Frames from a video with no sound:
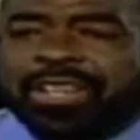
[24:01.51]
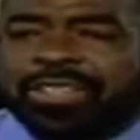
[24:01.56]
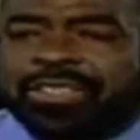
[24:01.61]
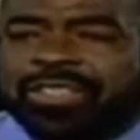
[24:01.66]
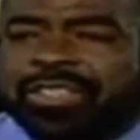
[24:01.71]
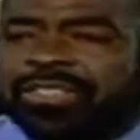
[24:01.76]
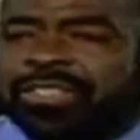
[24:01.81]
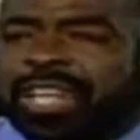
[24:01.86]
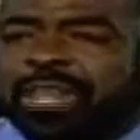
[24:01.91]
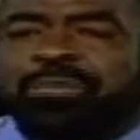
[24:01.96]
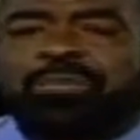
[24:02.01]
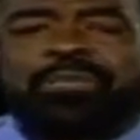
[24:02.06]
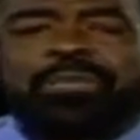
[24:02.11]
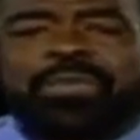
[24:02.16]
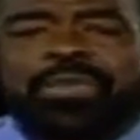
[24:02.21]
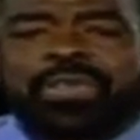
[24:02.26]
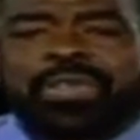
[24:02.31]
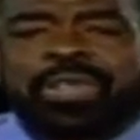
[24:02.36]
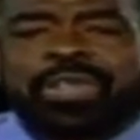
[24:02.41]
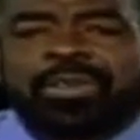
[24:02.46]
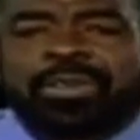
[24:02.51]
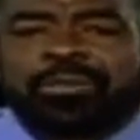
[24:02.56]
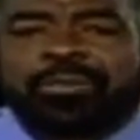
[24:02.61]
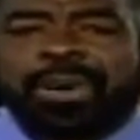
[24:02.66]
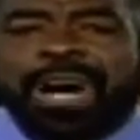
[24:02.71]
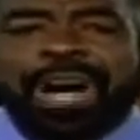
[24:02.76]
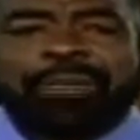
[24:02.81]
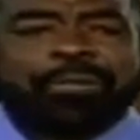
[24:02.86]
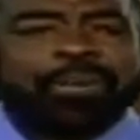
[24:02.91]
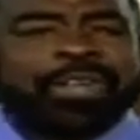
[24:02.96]
she said,
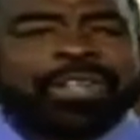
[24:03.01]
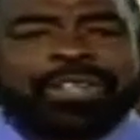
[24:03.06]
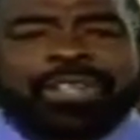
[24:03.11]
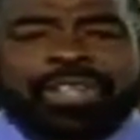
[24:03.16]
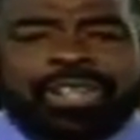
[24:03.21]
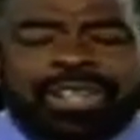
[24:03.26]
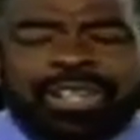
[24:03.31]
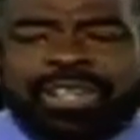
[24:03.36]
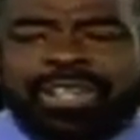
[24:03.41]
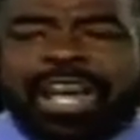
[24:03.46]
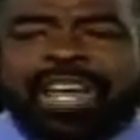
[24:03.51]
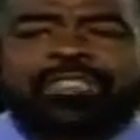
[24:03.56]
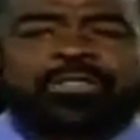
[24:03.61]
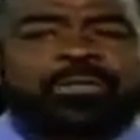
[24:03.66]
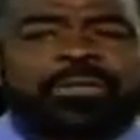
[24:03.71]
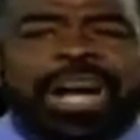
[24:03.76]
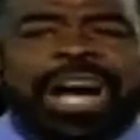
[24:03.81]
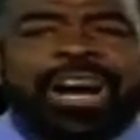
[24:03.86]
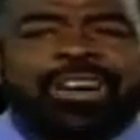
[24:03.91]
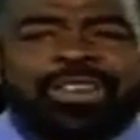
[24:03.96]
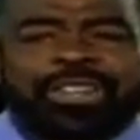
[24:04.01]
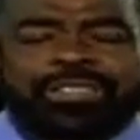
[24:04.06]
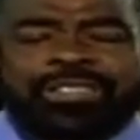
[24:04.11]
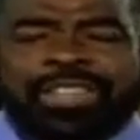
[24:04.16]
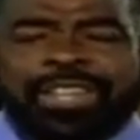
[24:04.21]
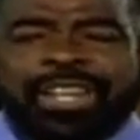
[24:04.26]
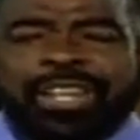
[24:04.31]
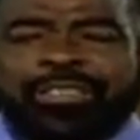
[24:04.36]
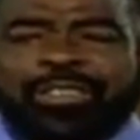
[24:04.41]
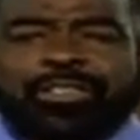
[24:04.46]
Papa, Les Brown is
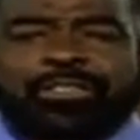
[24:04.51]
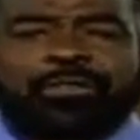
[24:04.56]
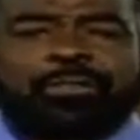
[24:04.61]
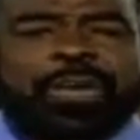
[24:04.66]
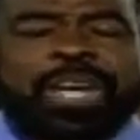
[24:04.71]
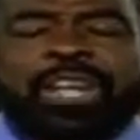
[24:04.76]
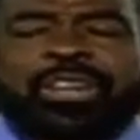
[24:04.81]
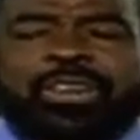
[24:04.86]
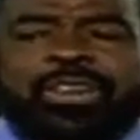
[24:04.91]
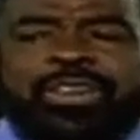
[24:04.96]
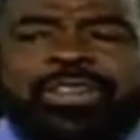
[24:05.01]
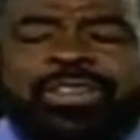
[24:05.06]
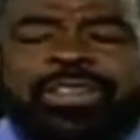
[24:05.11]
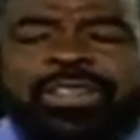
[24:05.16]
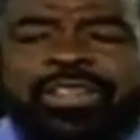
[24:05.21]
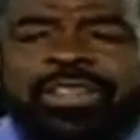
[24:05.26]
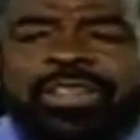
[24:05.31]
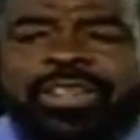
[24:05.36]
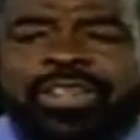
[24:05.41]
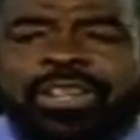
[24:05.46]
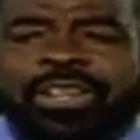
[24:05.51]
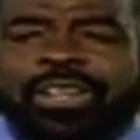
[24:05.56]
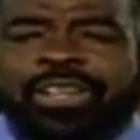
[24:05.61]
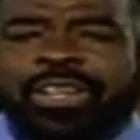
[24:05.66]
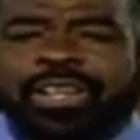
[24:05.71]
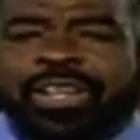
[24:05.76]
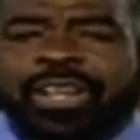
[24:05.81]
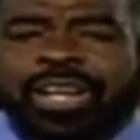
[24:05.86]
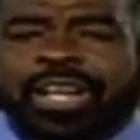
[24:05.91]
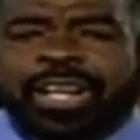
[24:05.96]
here, the speaker.
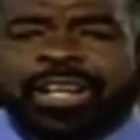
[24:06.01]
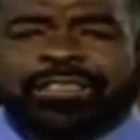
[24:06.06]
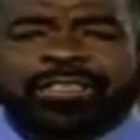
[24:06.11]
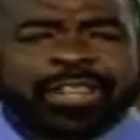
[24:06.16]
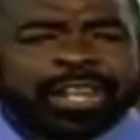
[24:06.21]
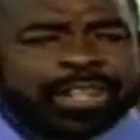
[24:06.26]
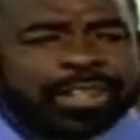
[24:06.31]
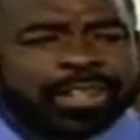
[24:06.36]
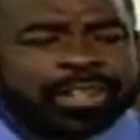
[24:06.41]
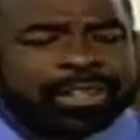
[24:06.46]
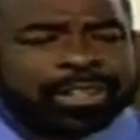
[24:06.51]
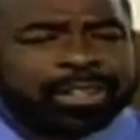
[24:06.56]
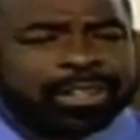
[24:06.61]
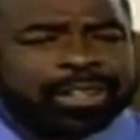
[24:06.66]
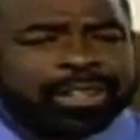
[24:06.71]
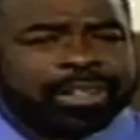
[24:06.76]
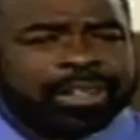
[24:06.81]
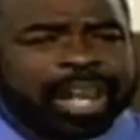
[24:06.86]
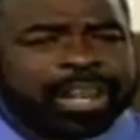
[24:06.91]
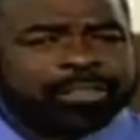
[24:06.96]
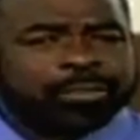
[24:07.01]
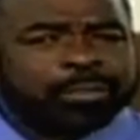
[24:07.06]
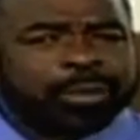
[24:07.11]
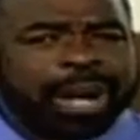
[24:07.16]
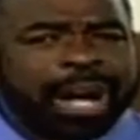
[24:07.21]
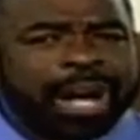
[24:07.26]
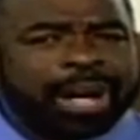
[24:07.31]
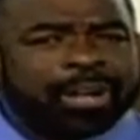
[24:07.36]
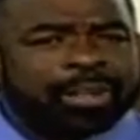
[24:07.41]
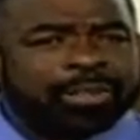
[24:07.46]
And he said, Les
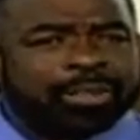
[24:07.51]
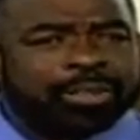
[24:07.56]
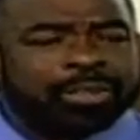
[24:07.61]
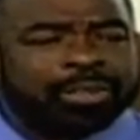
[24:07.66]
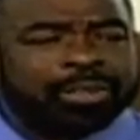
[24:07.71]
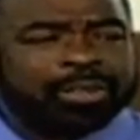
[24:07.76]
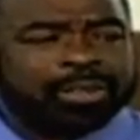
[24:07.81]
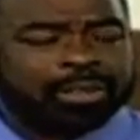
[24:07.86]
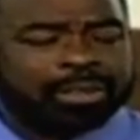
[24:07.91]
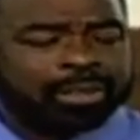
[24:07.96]
Brown,